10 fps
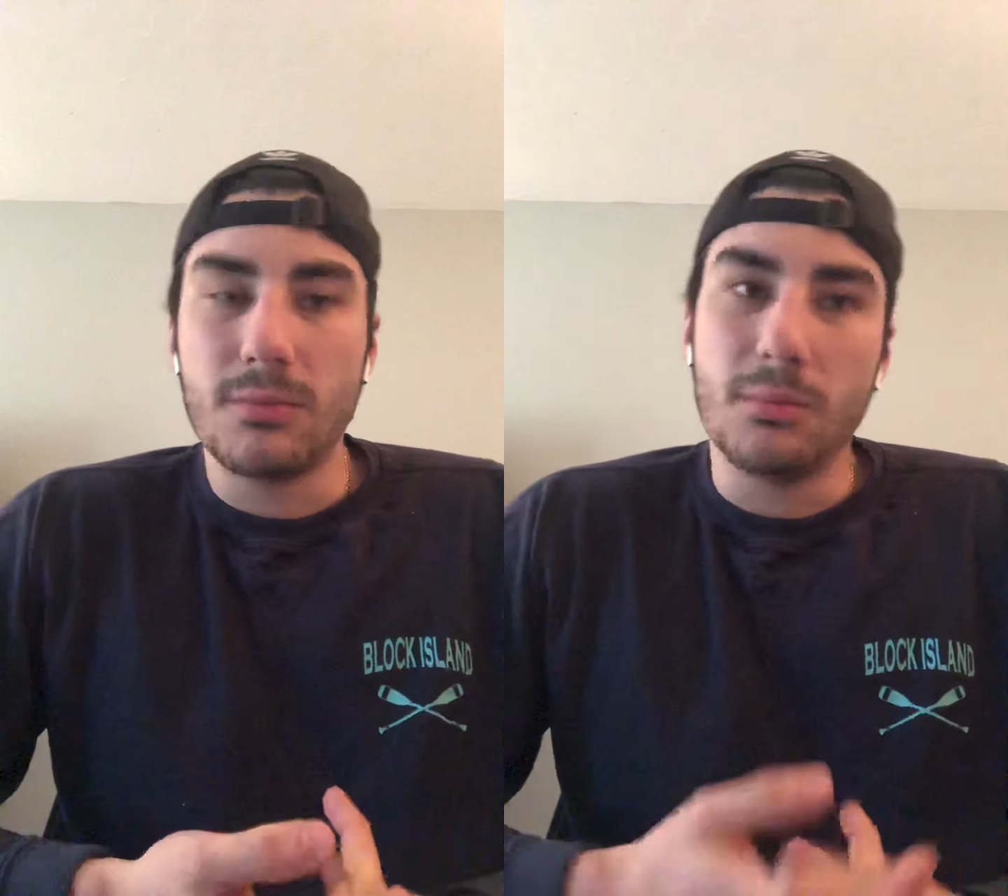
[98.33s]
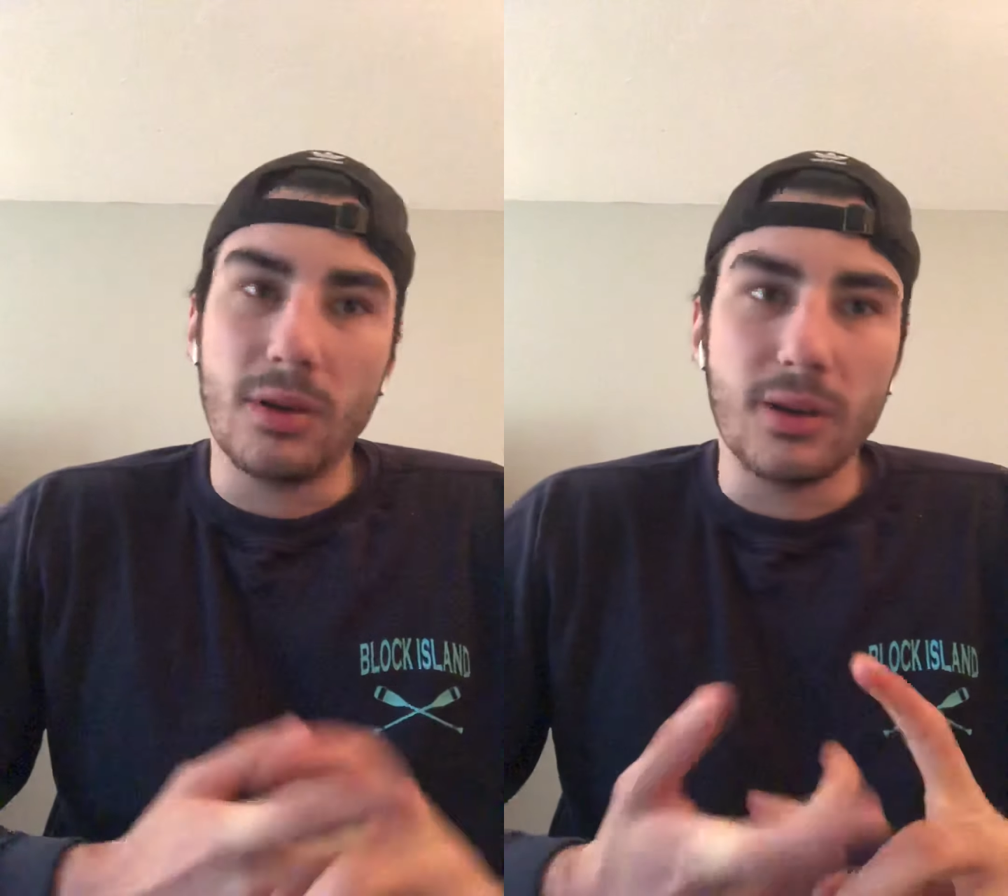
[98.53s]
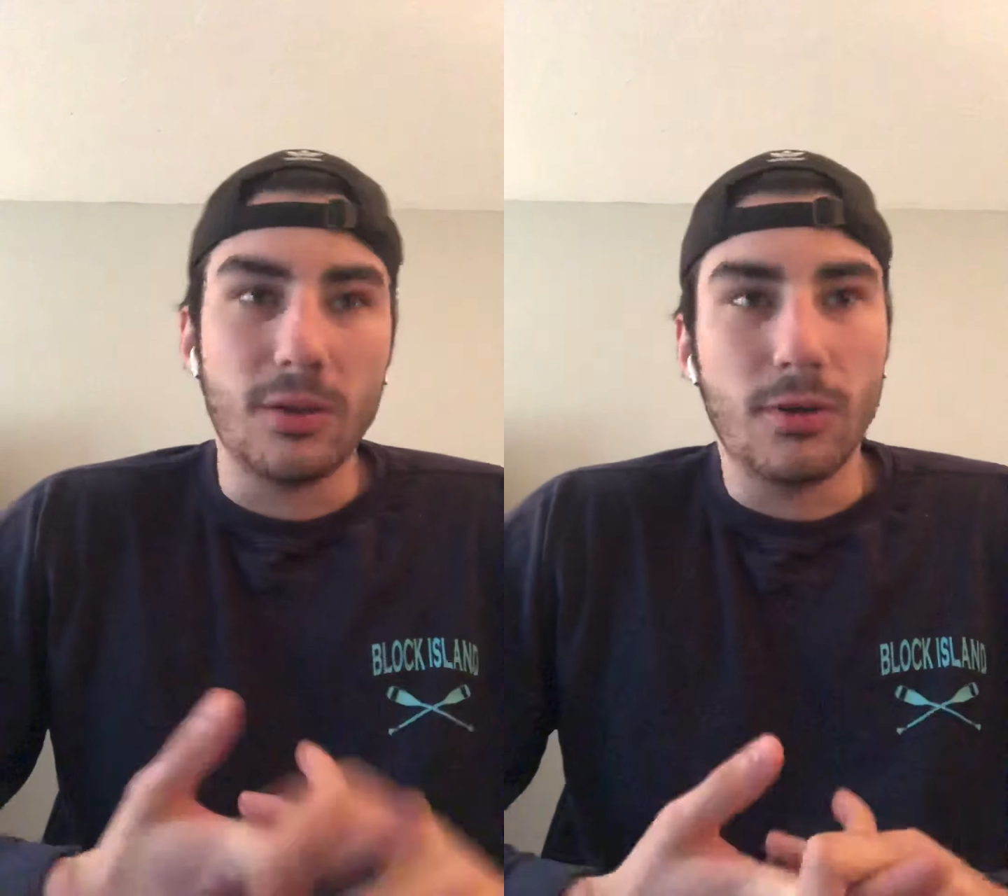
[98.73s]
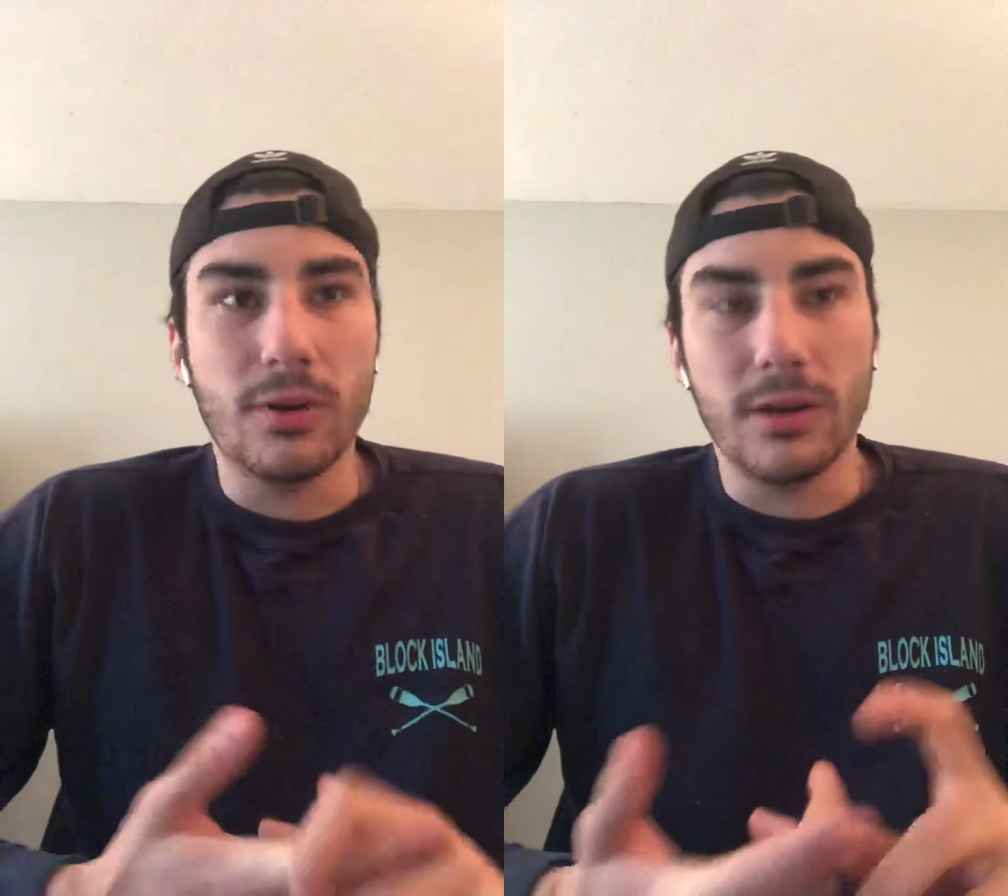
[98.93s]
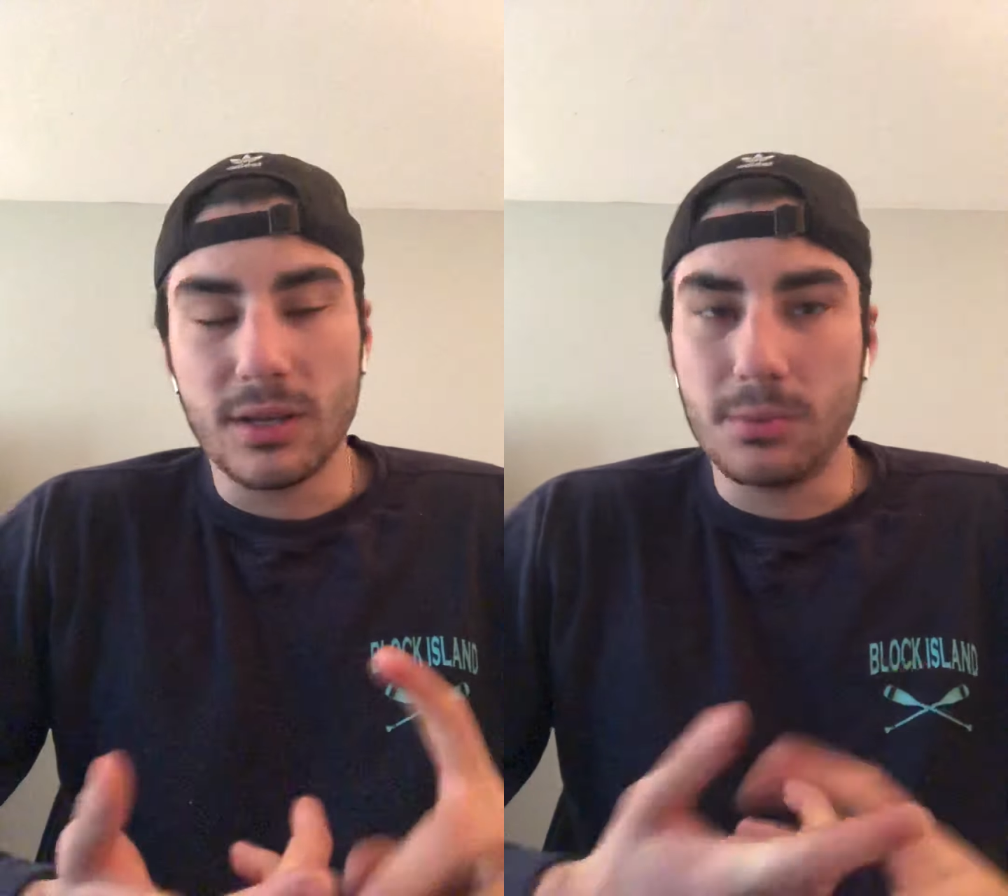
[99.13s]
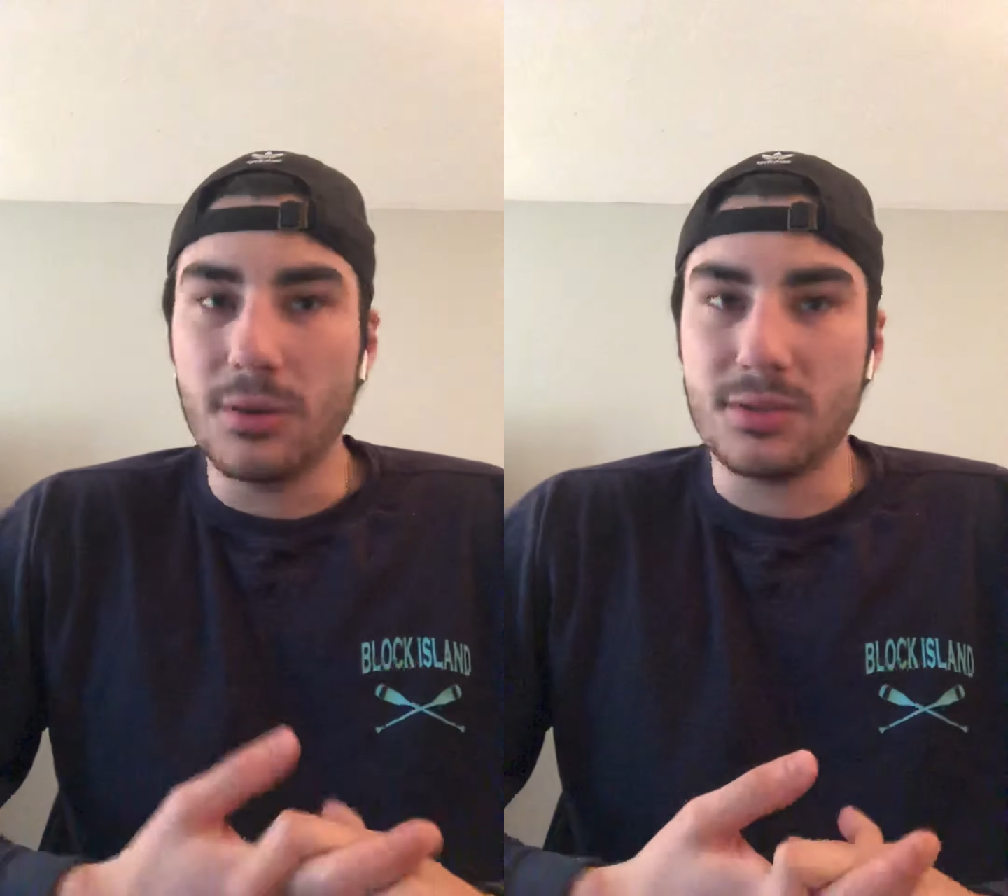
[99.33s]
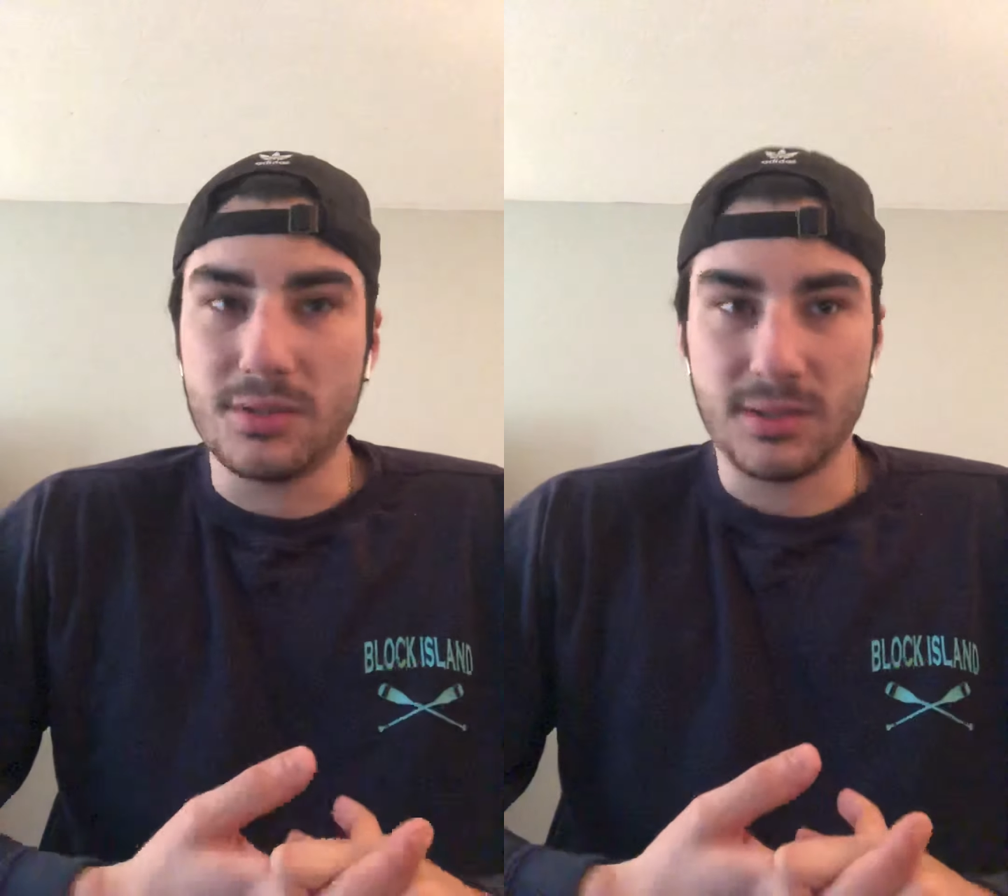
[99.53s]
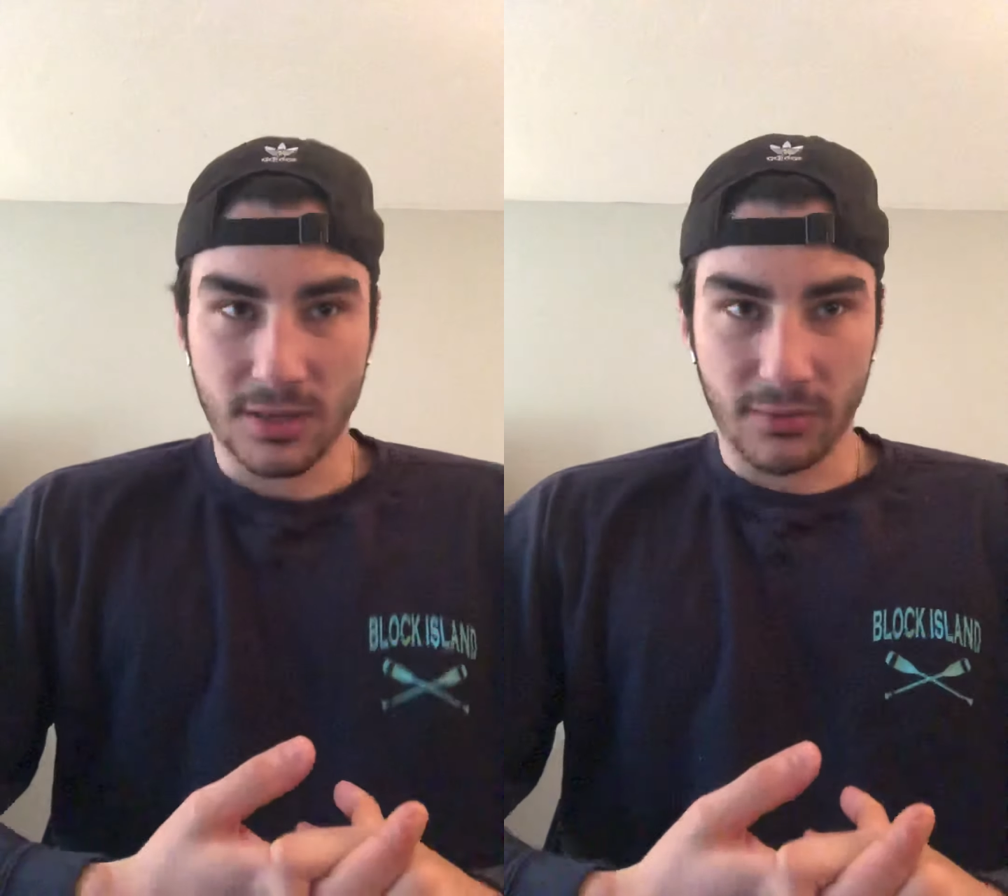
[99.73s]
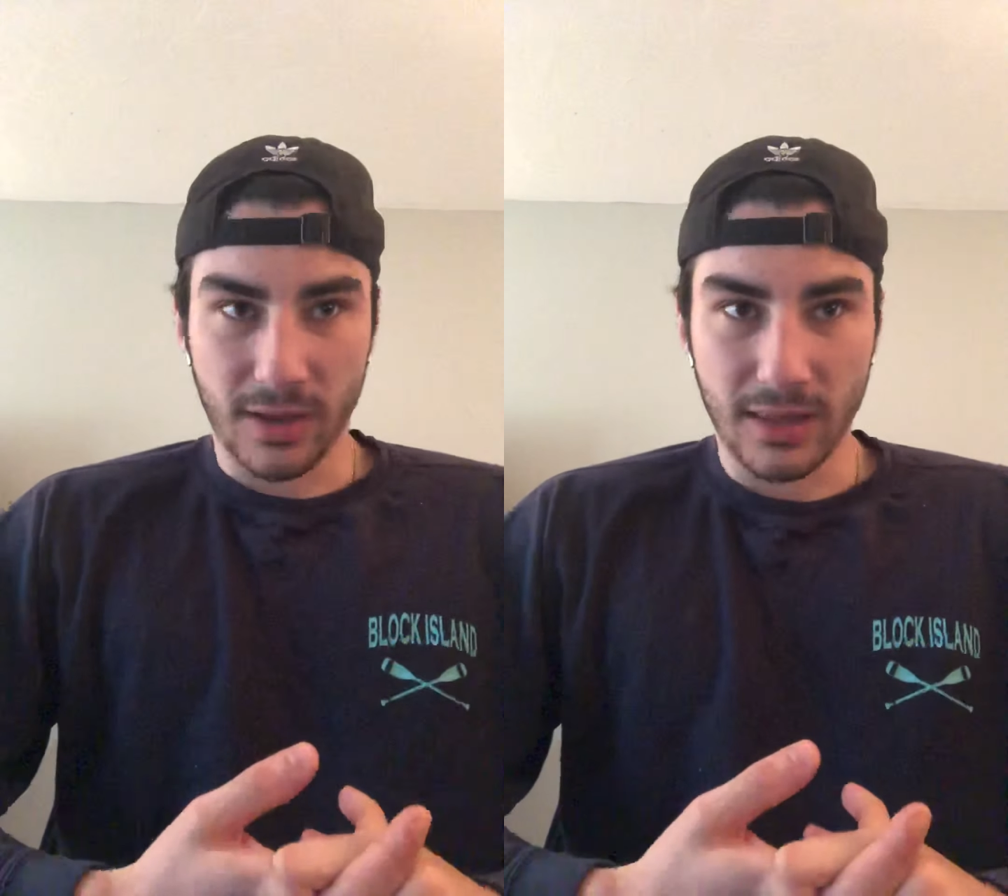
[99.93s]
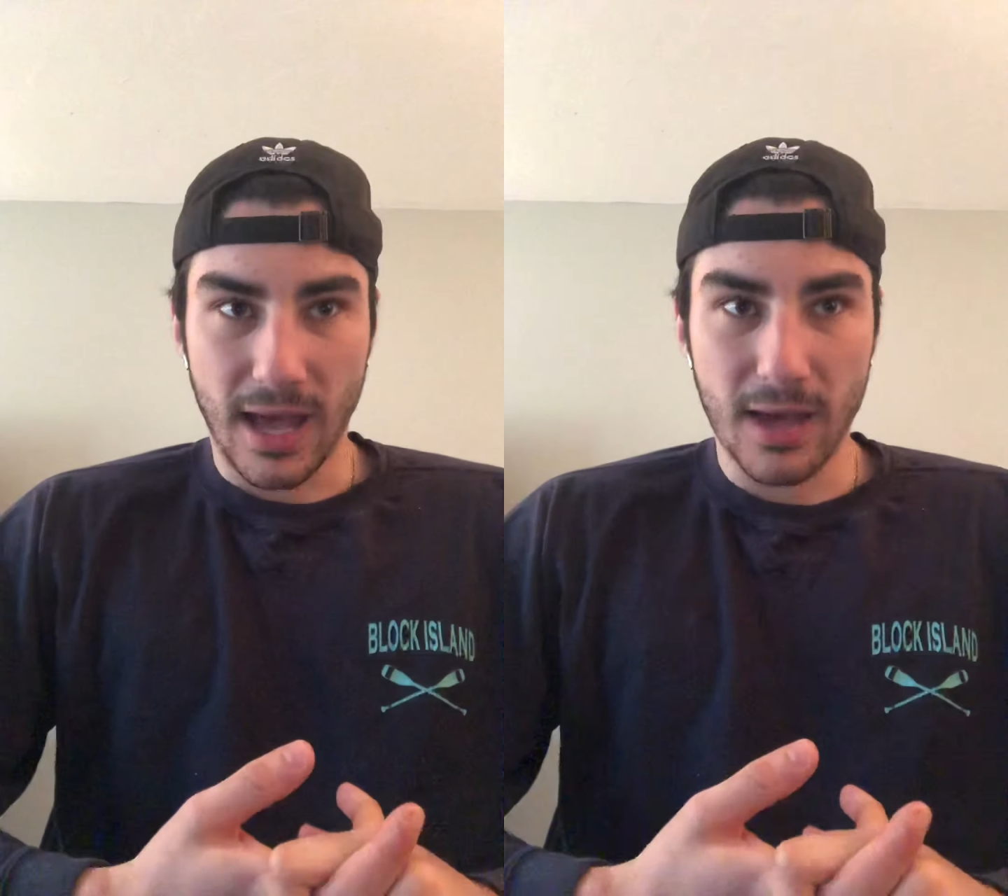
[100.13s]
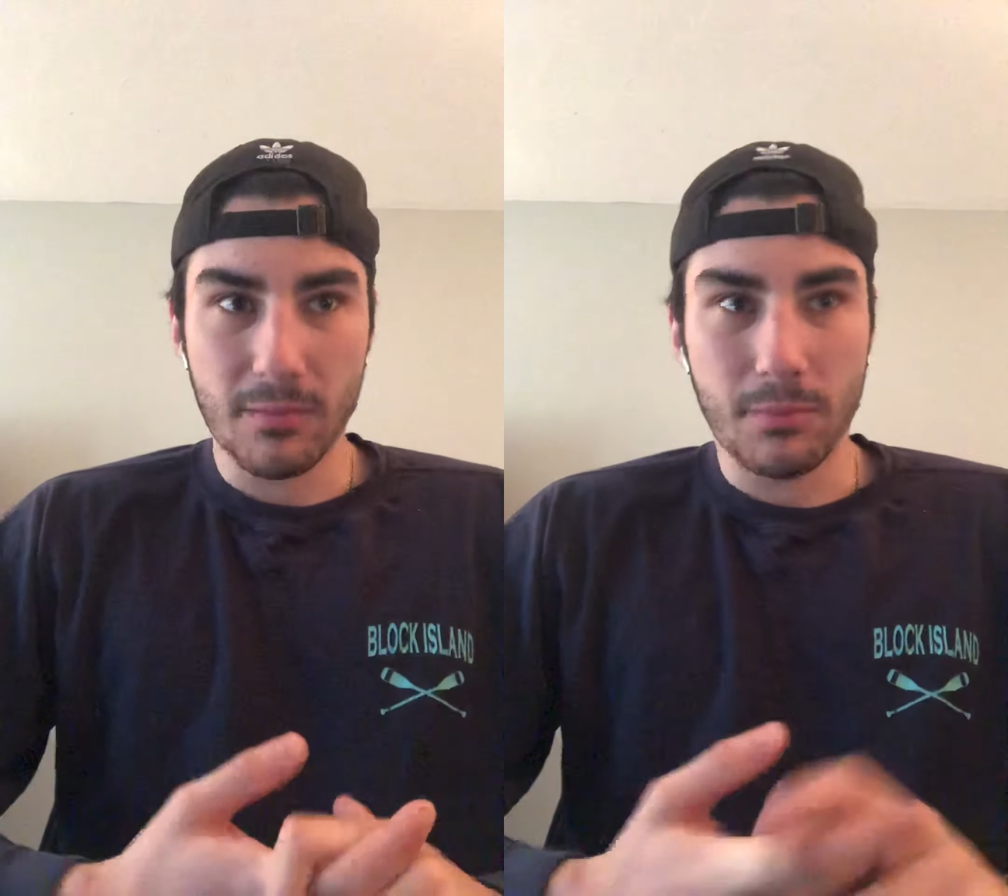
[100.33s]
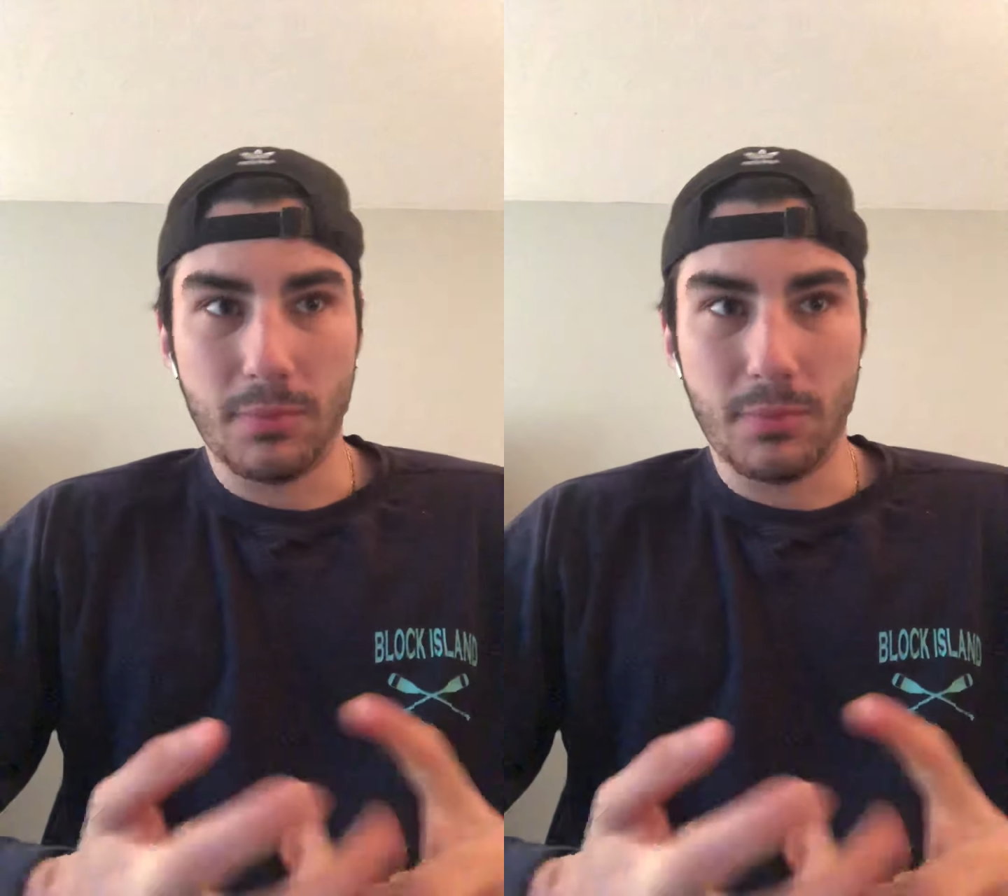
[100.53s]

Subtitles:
blood and gore and explosions and stuff like that,